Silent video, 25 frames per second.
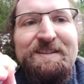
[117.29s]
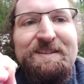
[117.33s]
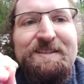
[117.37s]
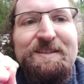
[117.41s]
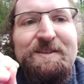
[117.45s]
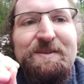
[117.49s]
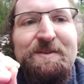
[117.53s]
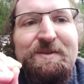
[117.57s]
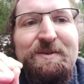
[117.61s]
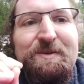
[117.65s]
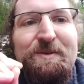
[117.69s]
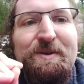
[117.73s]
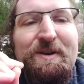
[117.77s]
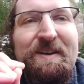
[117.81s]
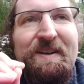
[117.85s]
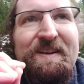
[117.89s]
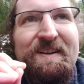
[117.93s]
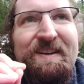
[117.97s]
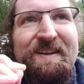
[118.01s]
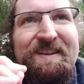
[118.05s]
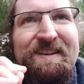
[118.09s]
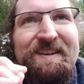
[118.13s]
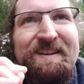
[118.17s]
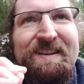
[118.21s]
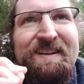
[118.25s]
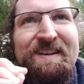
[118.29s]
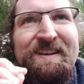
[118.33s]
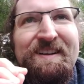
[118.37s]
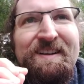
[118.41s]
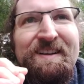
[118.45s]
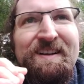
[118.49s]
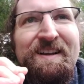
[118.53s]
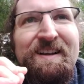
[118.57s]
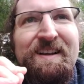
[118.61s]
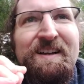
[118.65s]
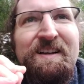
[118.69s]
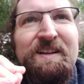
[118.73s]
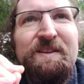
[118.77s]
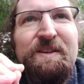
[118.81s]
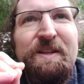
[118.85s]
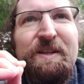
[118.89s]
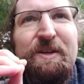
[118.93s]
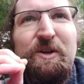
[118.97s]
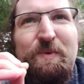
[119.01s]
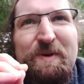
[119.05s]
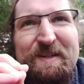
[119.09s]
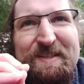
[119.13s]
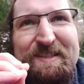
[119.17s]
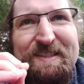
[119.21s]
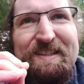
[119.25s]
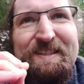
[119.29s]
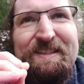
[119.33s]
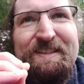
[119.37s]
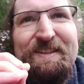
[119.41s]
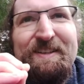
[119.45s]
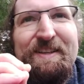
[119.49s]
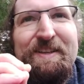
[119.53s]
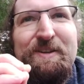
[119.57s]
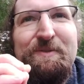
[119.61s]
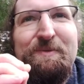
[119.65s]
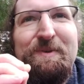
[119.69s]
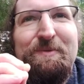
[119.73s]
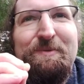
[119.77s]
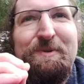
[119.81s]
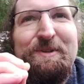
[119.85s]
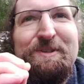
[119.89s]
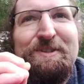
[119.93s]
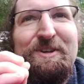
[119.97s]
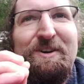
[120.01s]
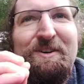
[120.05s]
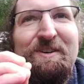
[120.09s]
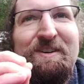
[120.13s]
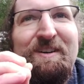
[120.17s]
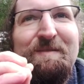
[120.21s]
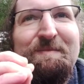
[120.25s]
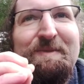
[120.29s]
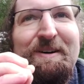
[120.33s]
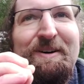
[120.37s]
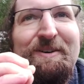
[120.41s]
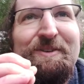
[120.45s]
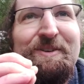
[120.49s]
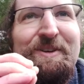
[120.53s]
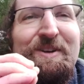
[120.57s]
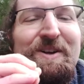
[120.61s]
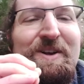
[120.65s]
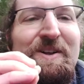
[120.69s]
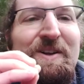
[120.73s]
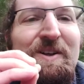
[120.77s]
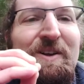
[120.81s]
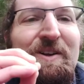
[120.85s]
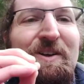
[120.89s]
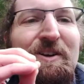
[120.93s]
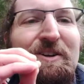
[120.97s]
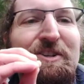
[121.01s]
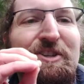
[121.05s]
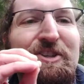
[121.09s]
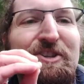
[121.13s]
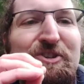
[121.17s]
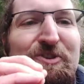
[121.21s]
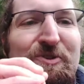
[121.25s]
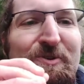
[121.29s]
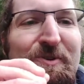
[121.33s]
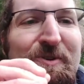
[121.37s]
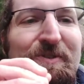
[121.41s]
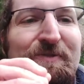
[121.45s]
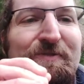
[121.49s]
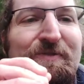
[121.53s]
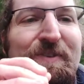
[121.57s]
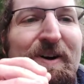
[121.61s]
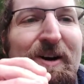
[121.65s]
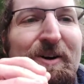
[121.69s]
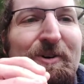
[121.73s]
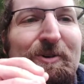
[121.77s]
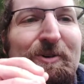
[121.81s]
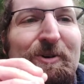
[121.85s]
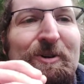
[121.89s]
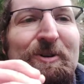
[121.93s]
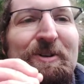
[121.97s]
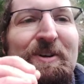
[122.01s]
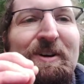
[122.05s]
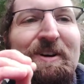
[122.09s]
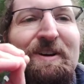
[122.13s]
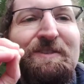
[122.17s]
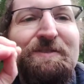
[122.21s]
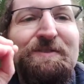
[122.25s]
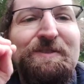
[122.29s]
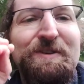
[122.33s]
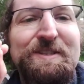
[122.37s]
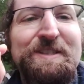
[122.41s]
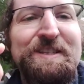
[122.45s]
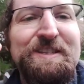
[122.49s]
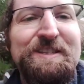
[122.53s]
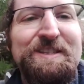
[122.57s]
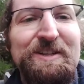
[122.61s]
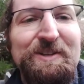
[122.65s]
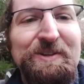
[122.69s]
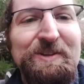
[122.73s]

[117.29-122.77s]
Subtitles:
So linguistically, when we're talking about a short vowel versus a